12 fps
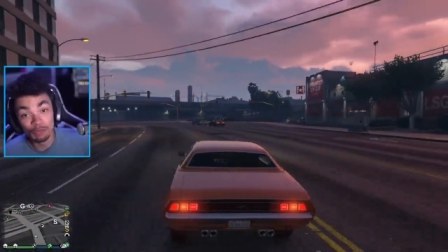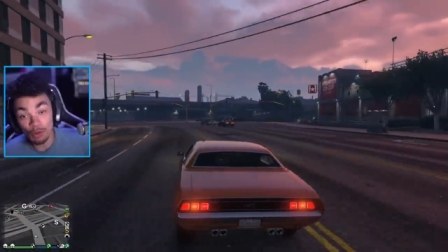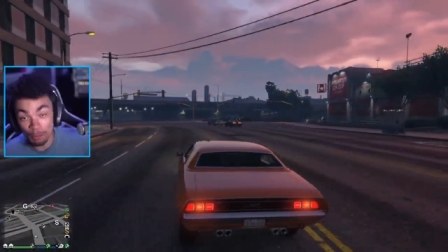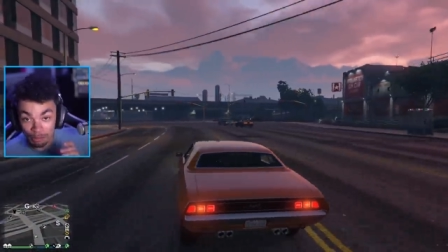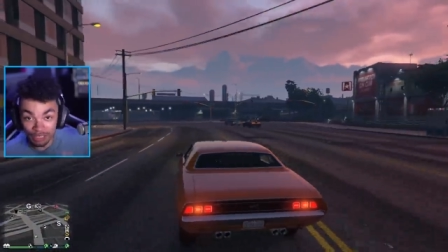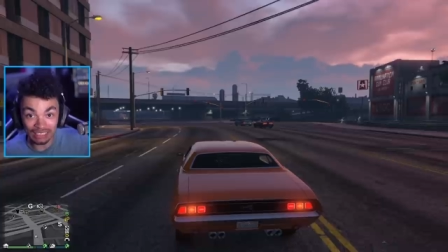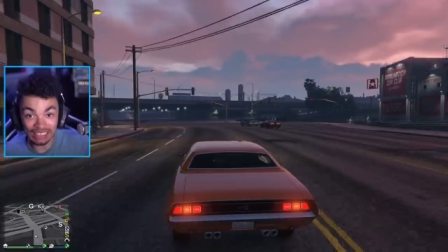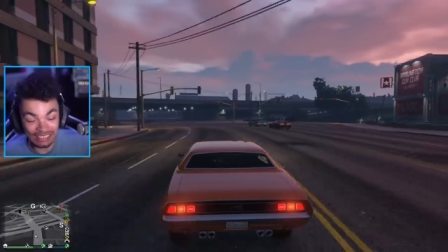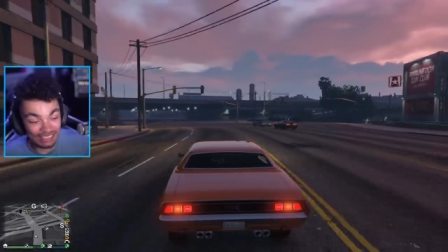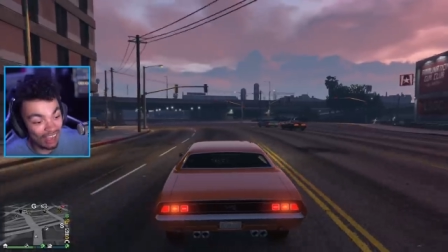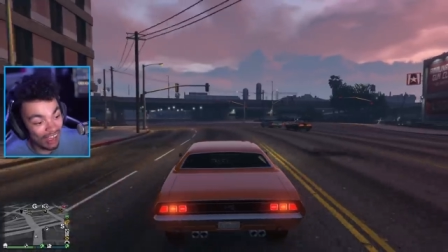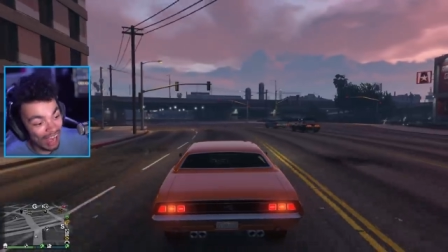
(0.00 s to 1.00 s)
We built
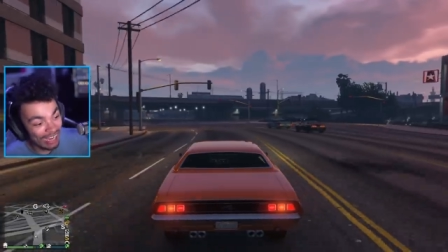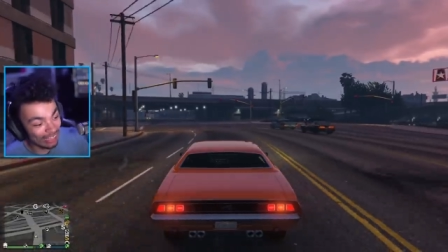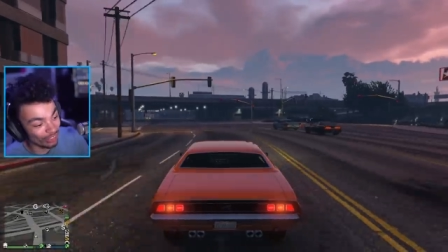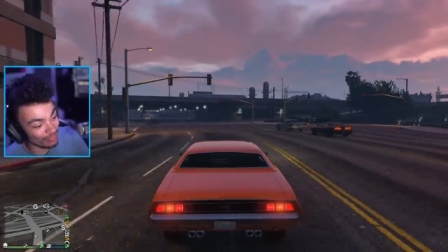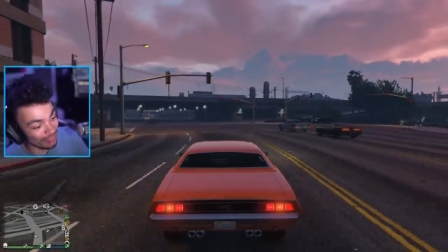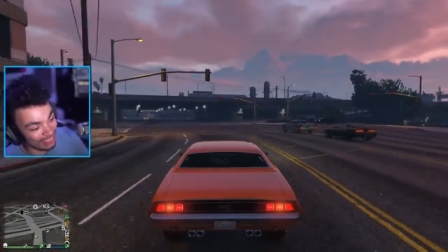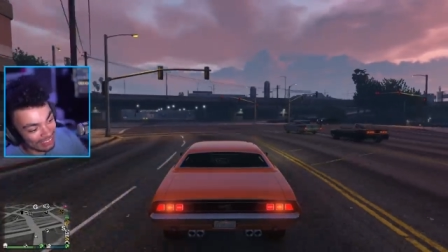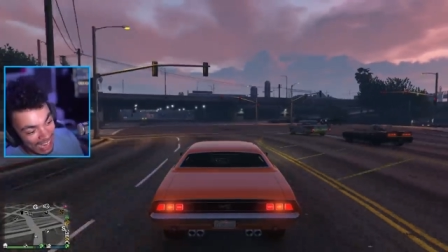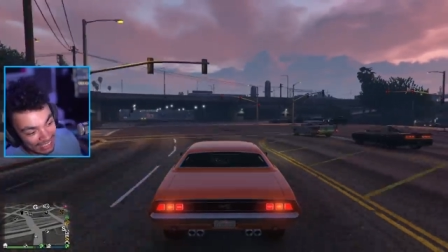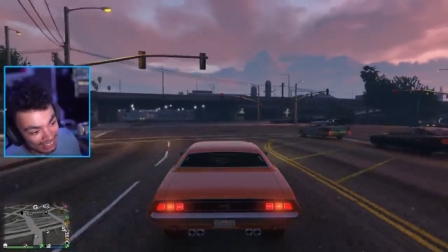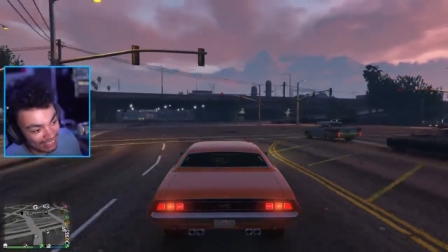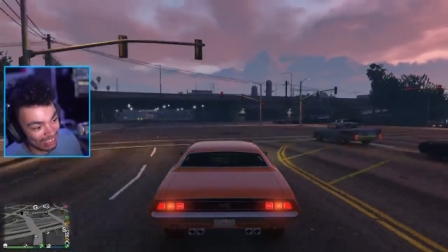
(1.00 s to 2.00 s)
this car, and it looks
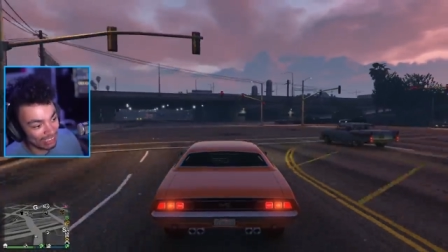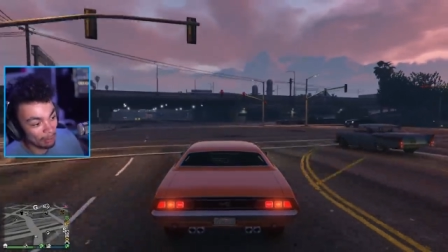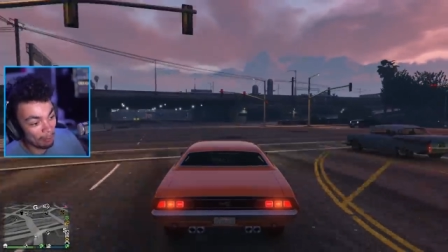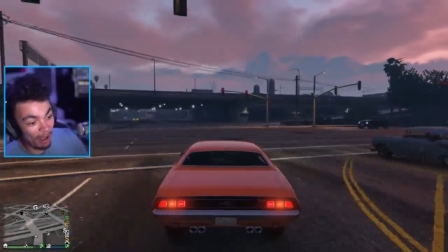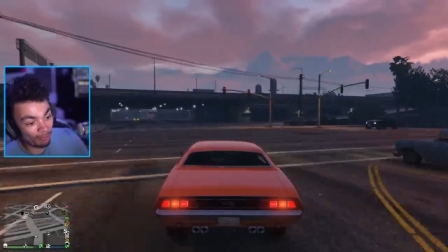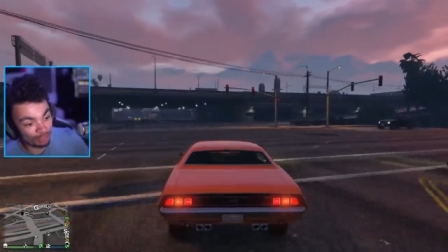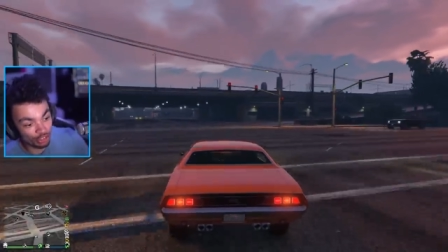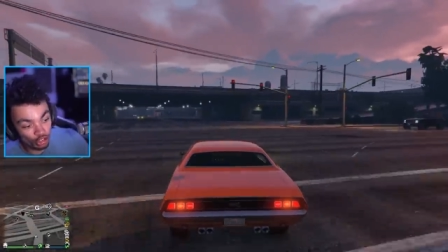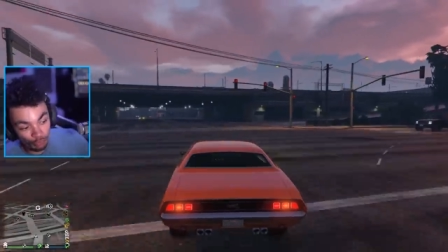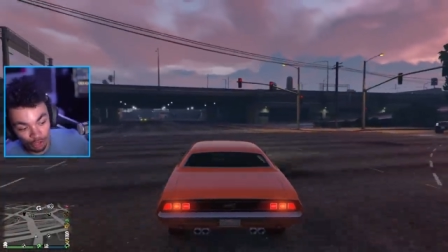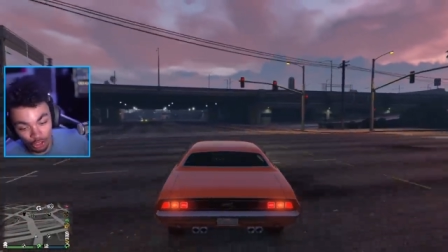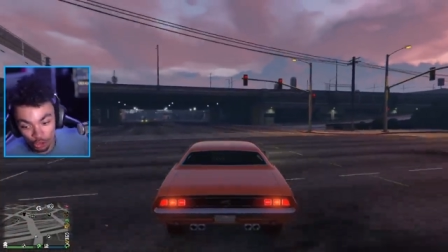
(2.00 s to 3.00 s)
fantastic. The amount of
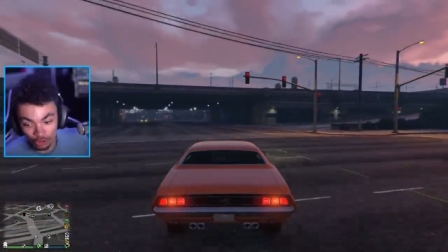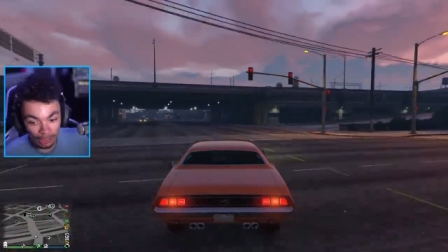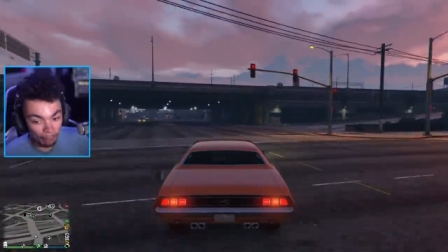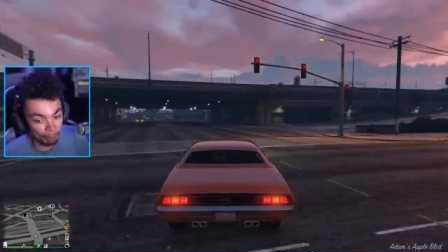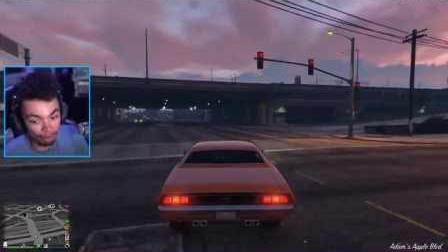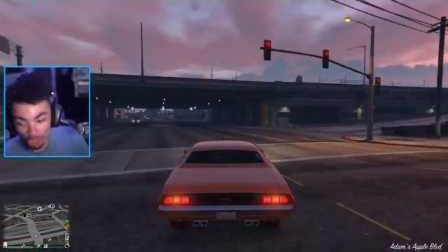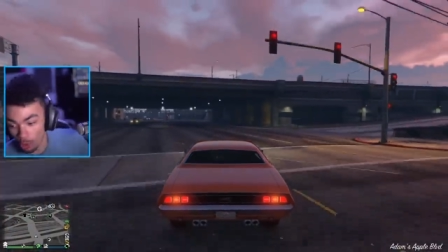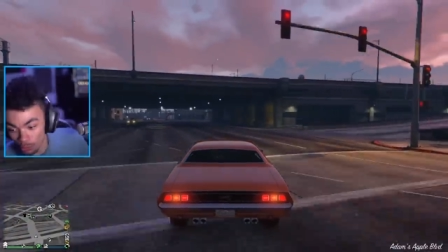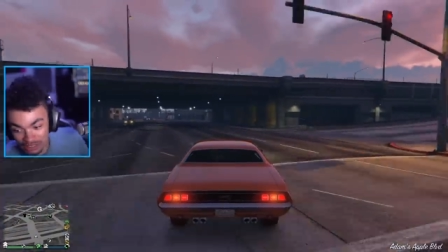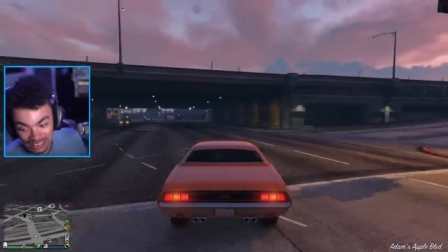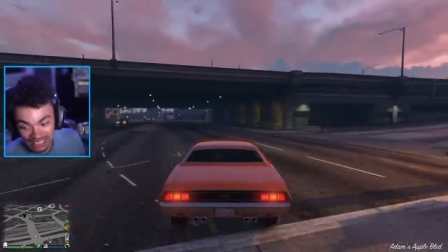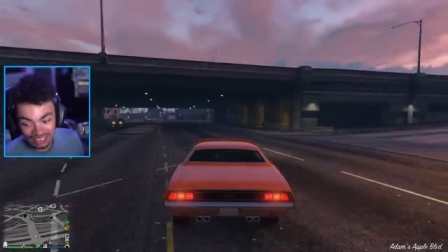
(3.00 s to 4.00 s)
stuff you can do, like
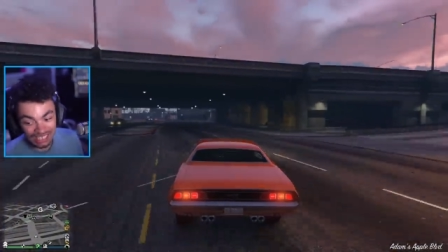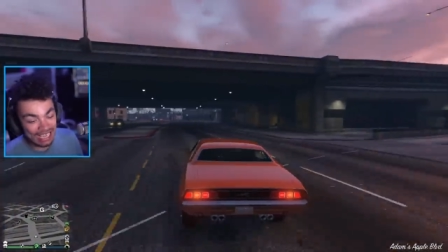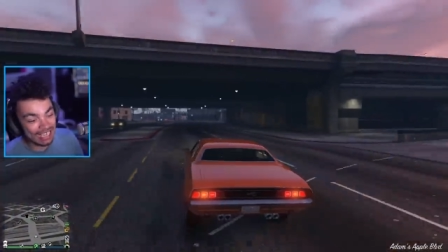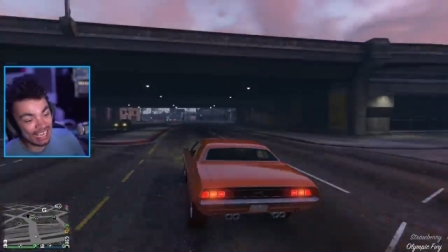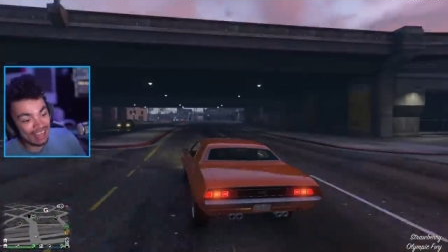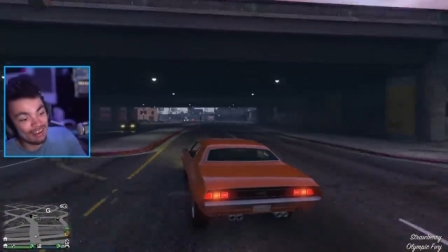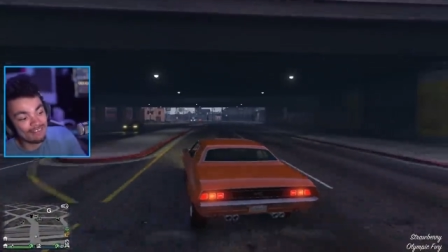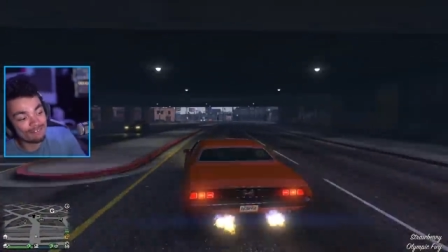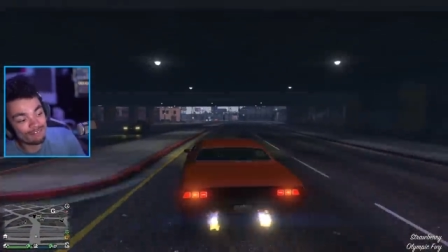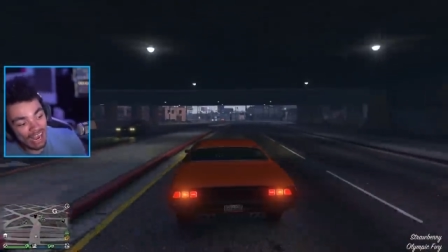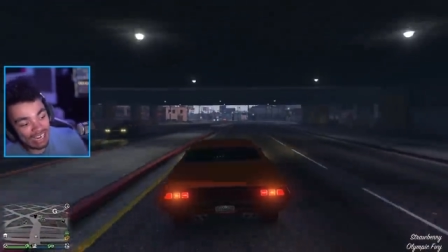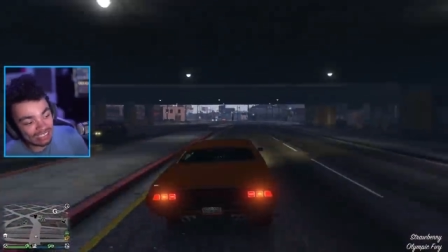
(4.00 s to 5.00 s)
blowers and the like,
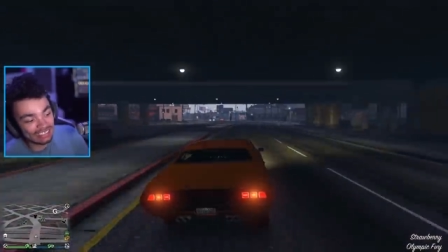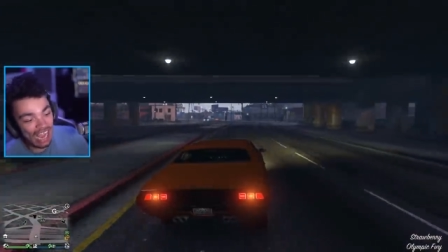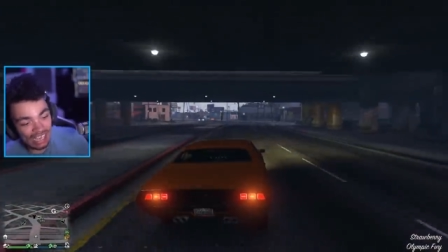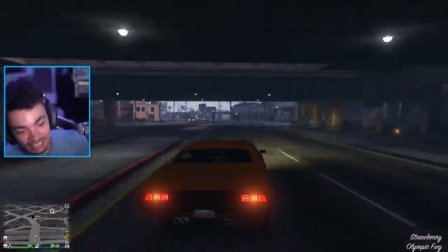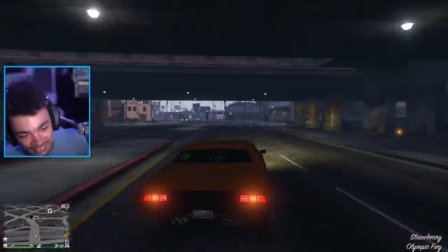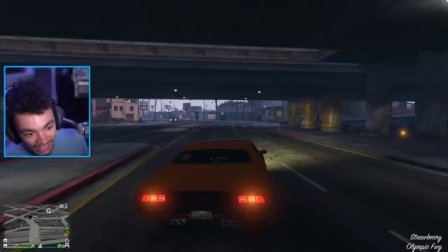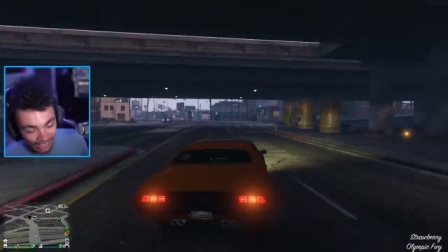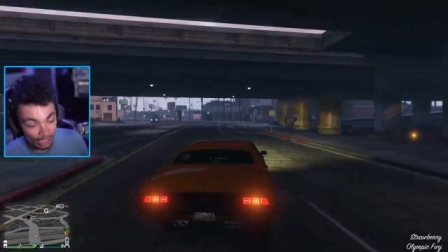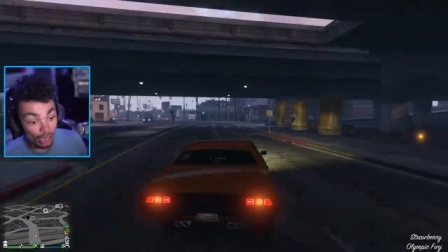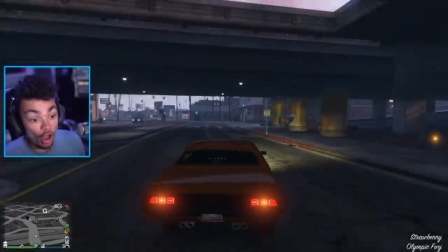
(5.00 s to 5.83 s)
Fantastic.